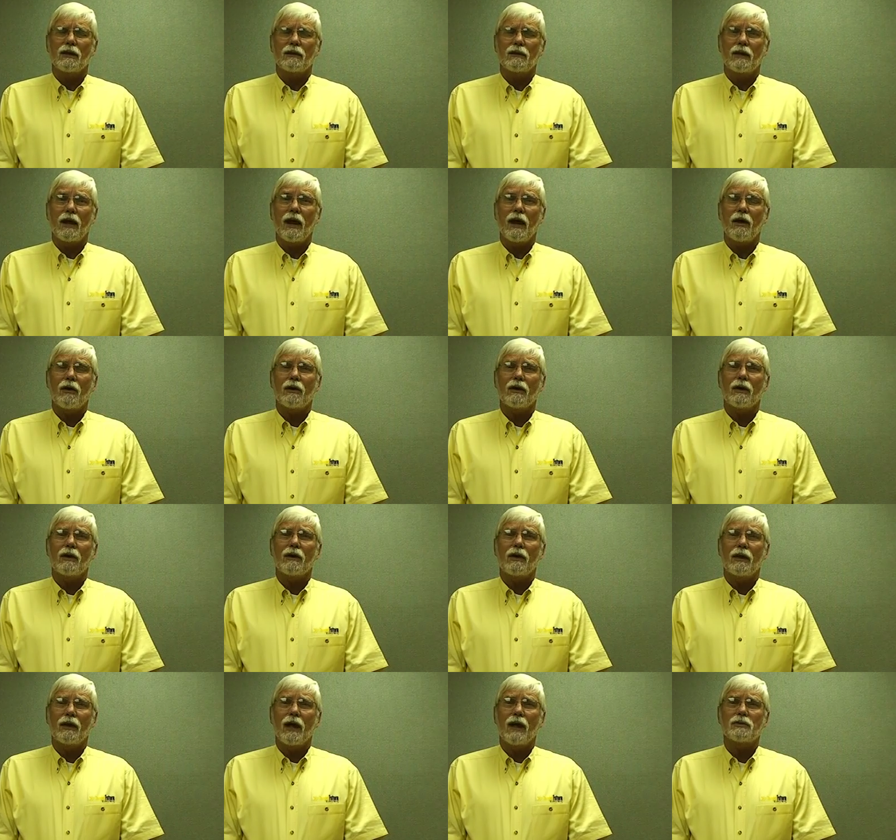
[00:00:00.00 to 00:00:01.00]
area
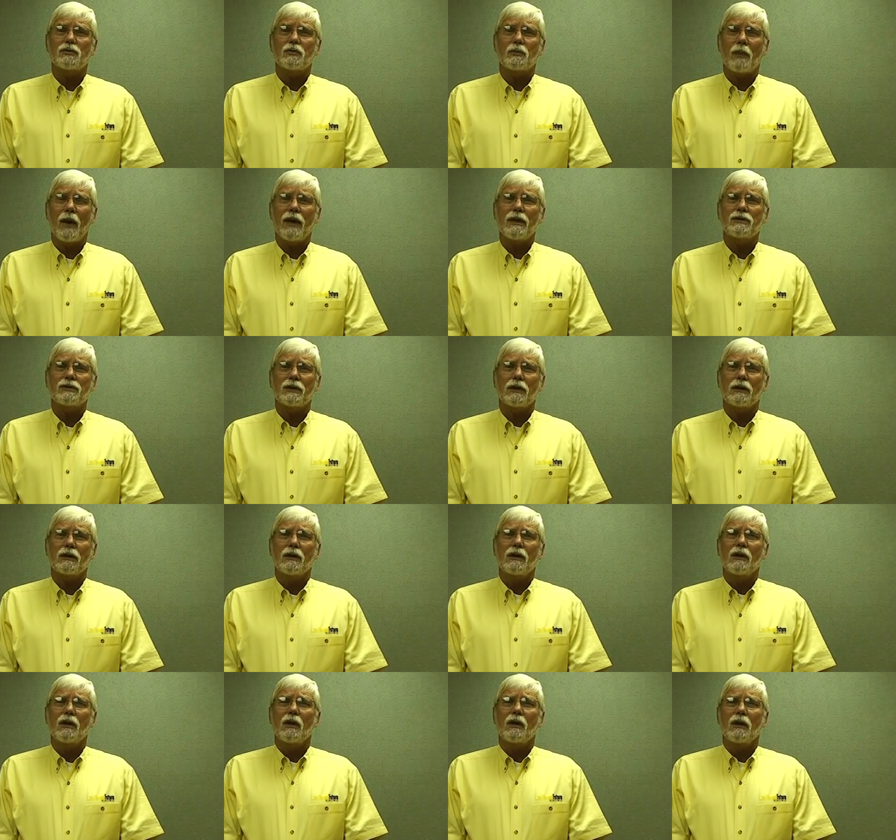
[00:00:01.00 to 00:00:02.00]
and that spacing
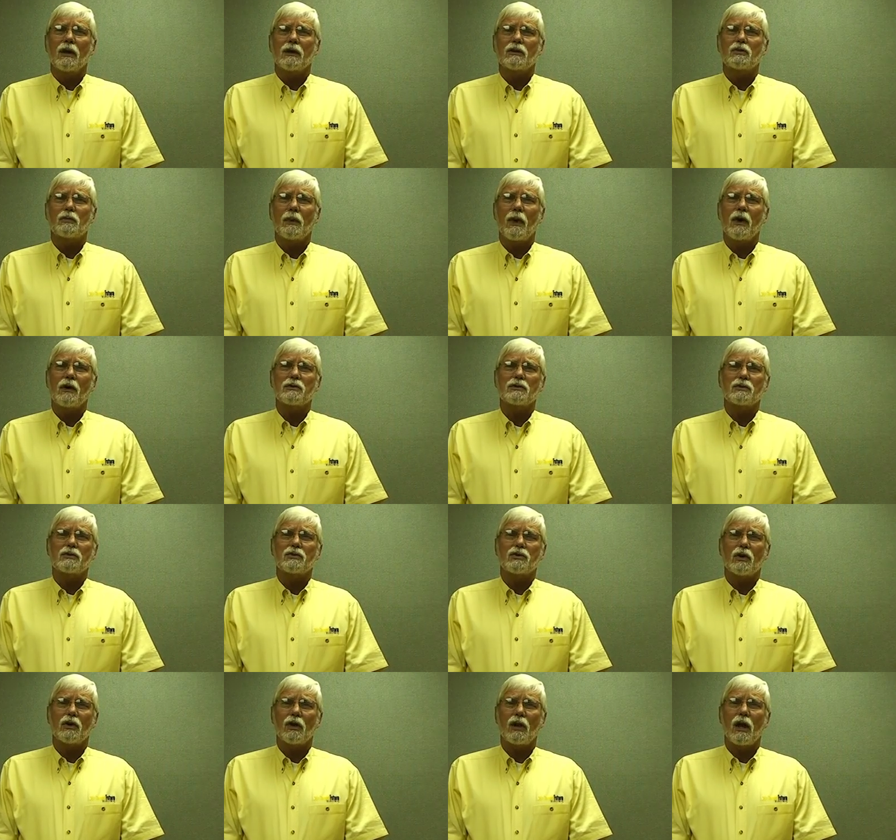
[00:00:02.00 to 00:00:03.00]

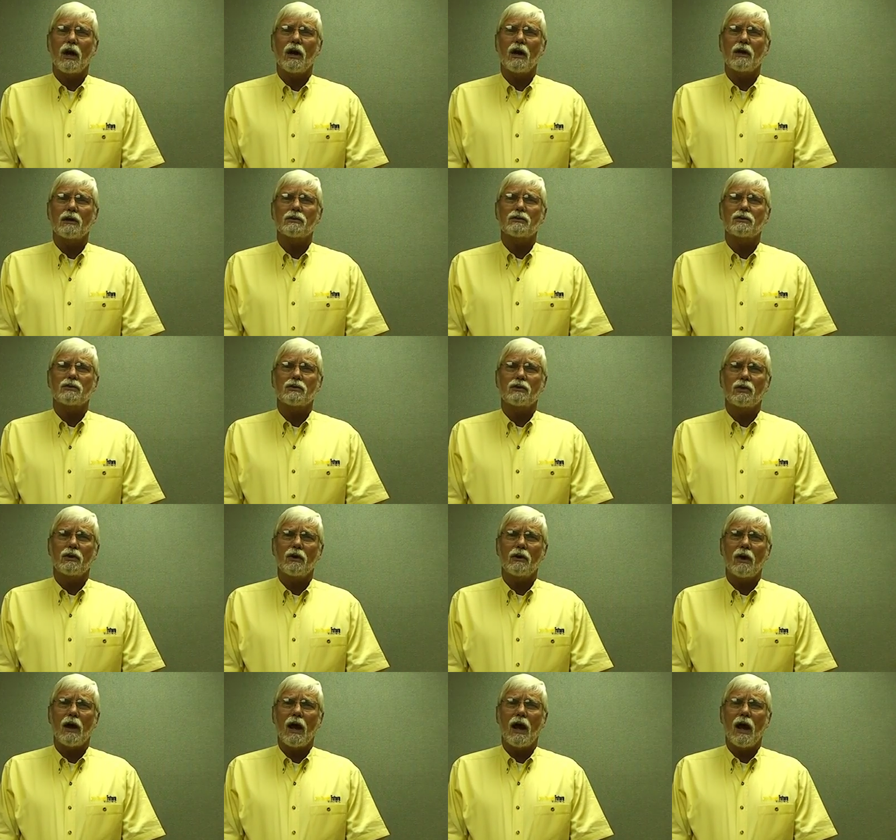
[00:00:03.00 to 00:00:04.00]
exposes your lungs,
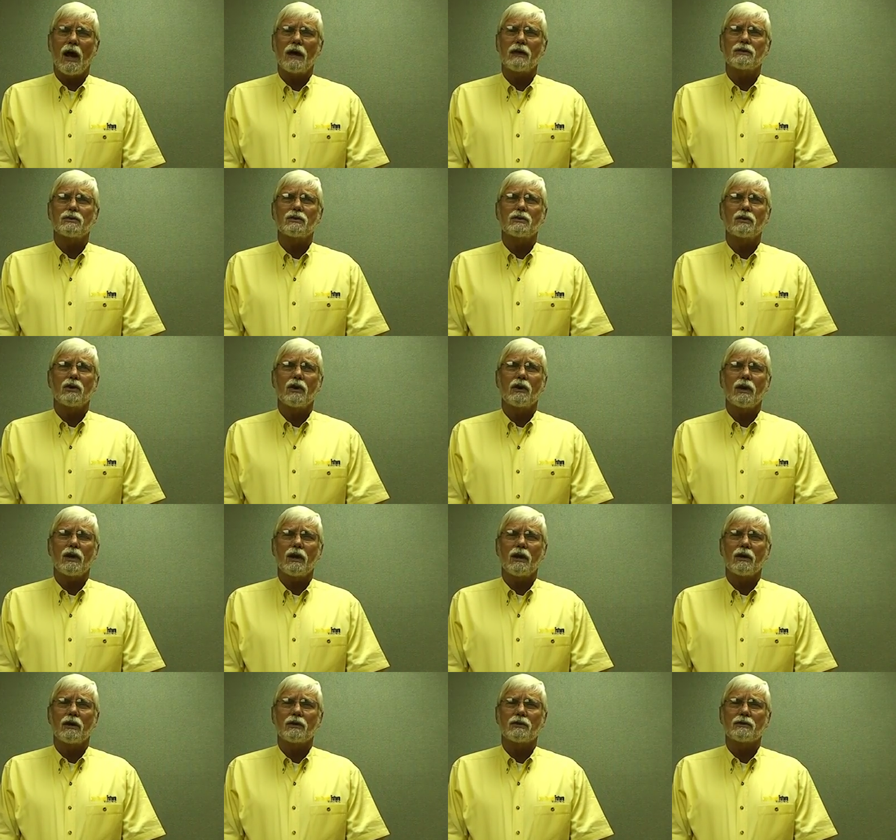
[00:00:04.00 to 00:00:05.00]
your eyes, your
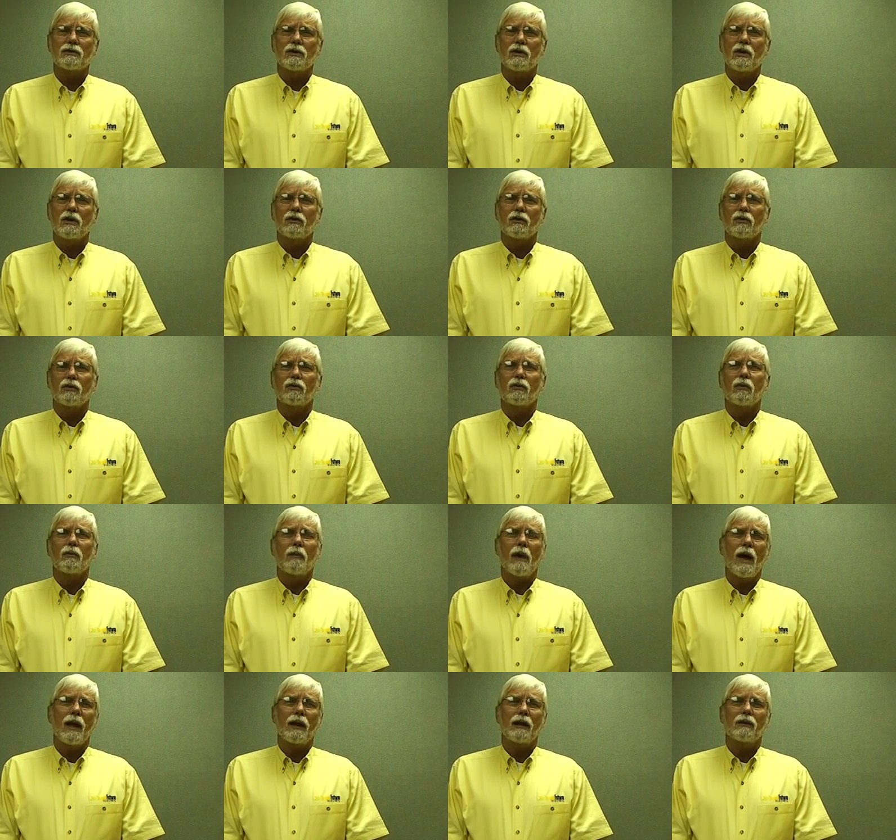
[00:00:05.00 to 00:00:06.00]
ears to
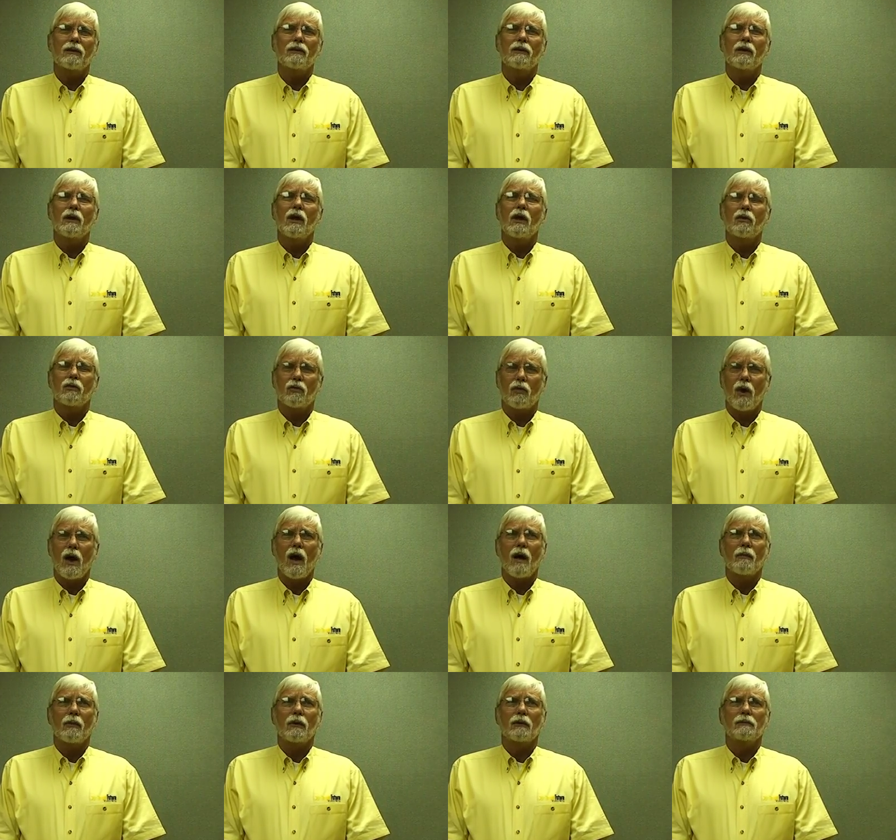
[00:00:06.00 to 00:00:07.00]
dramatic
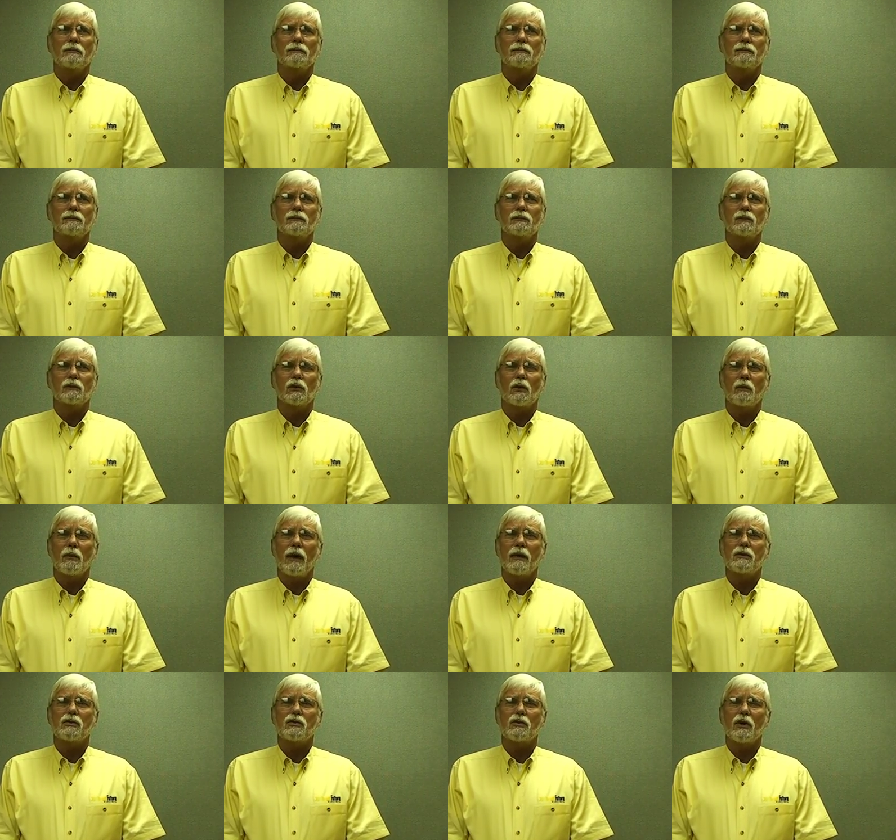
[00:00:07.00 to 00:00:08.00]
trauma. So
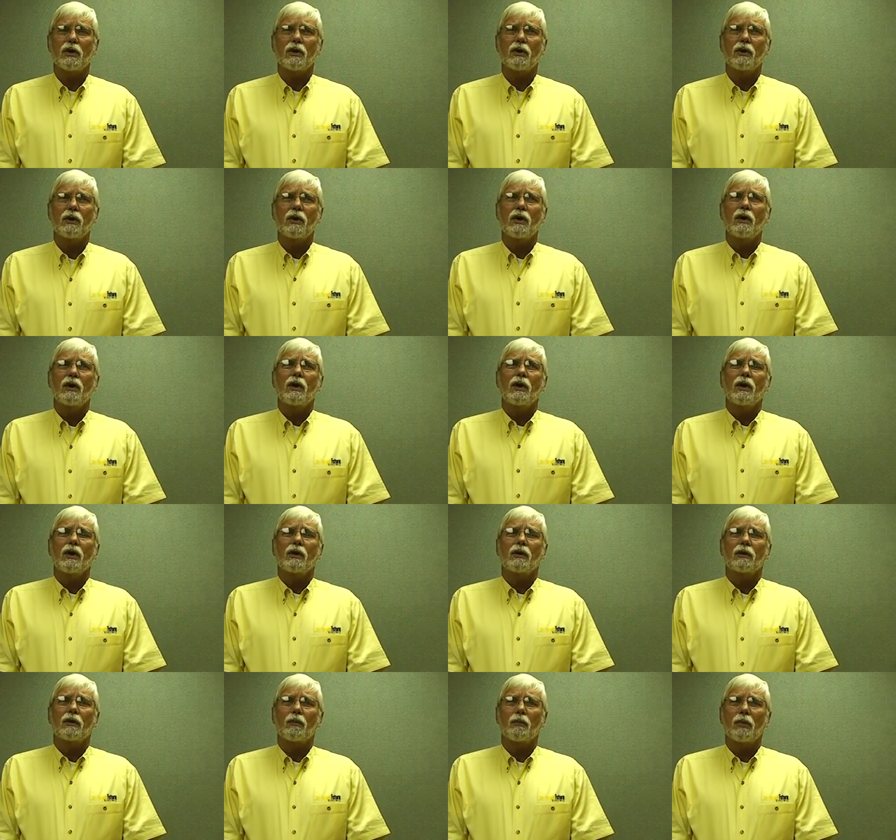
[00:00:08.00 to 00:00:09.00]
make sure,
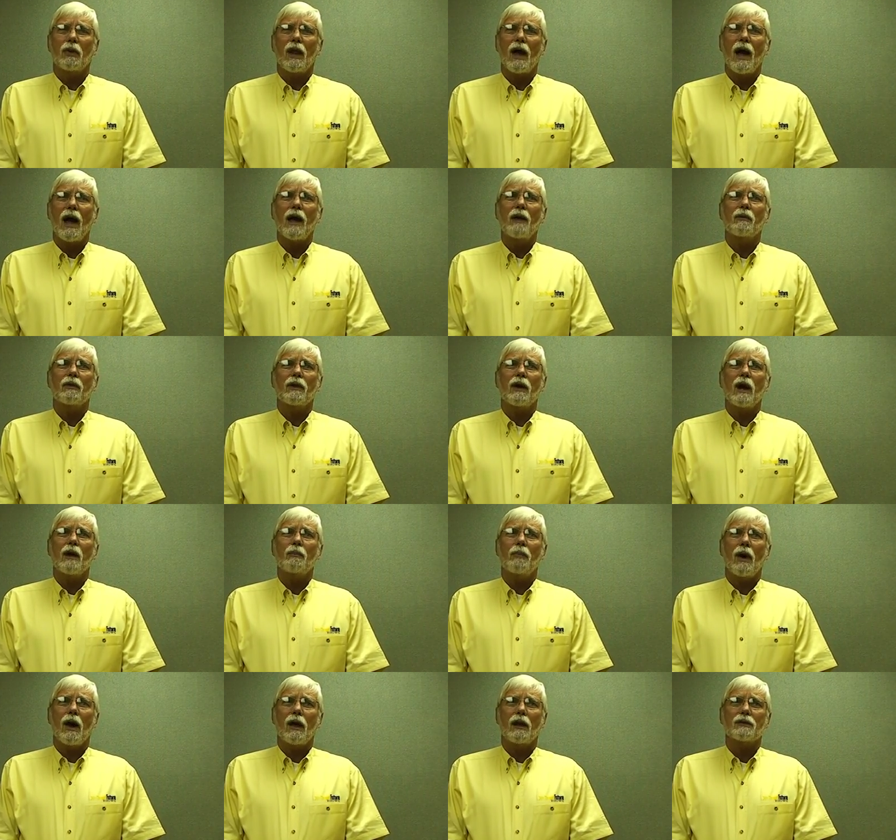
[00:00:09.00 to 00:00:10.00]
comply with
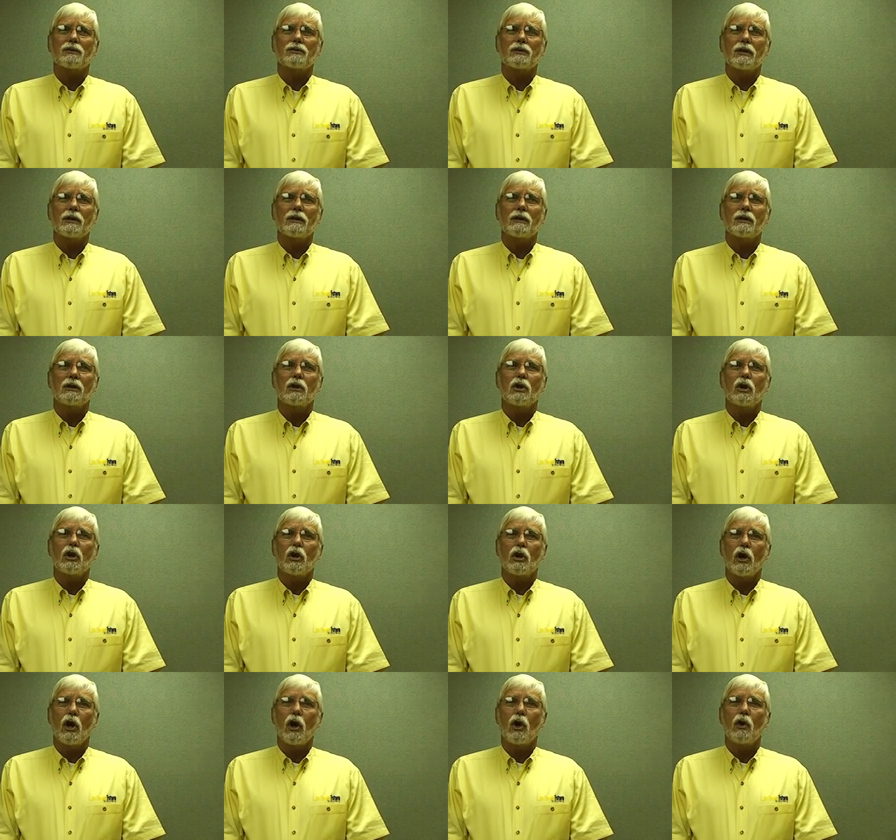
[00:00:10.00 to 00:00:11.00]
our policy,
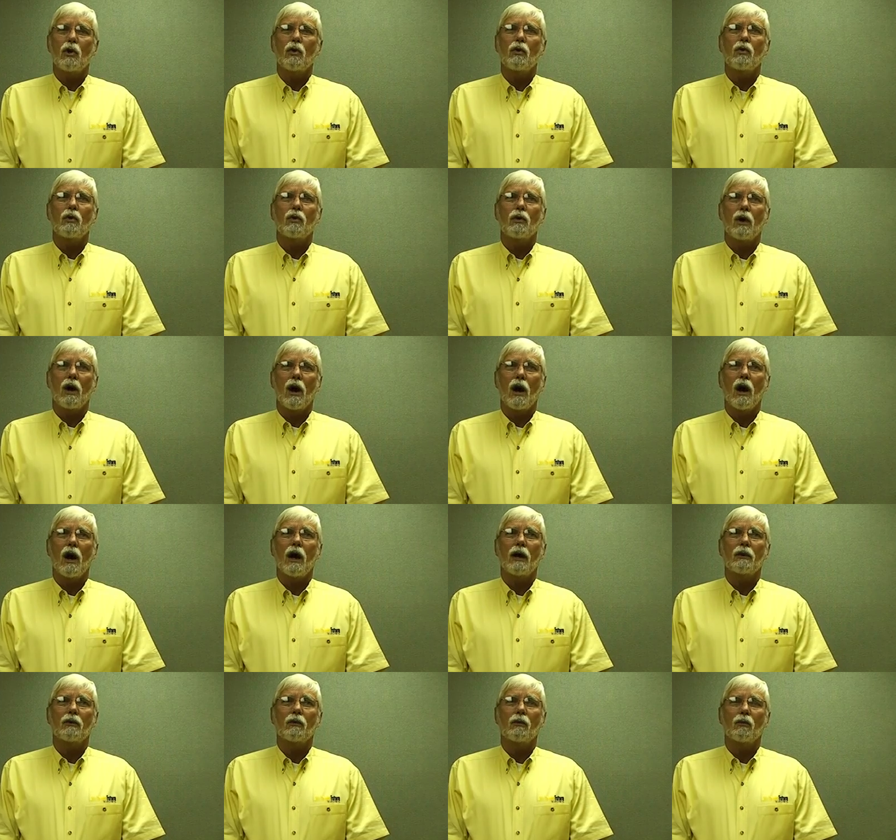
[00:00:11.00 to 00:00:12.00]
no
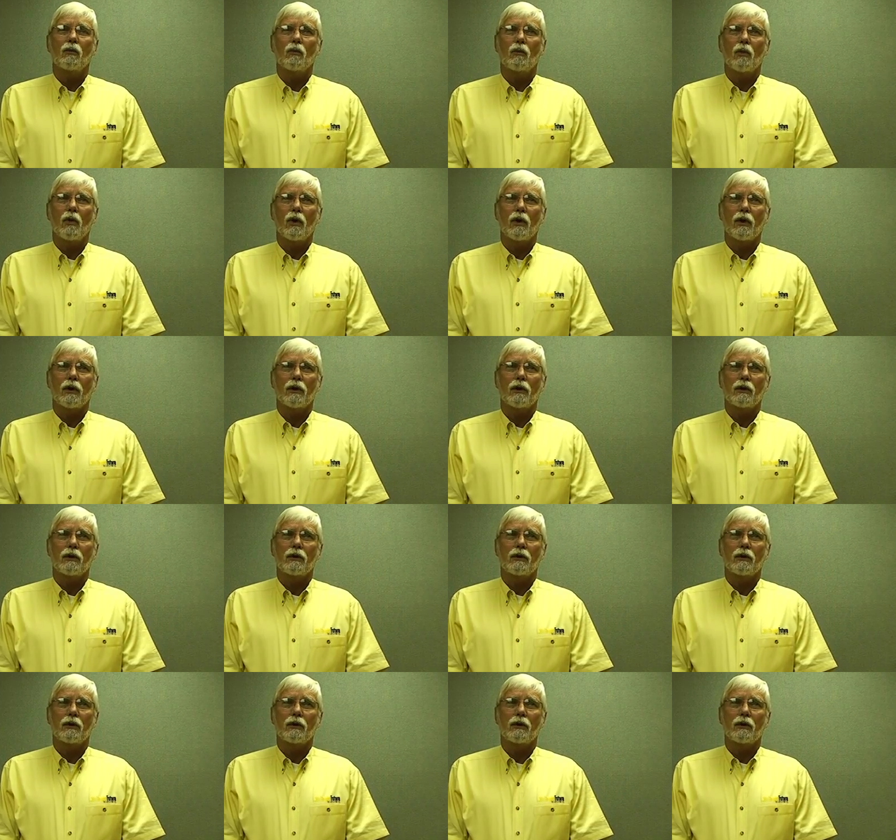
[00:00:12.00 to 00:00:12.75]
hot work.